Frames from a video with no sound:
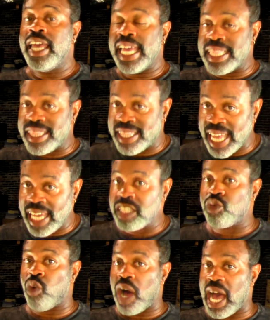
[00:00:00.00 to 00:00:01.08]
And that is
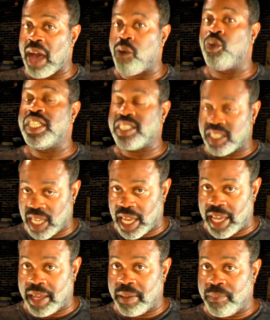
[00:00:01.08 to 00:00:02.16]
why we
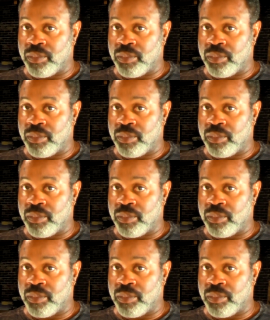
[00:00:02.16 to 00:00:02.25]
say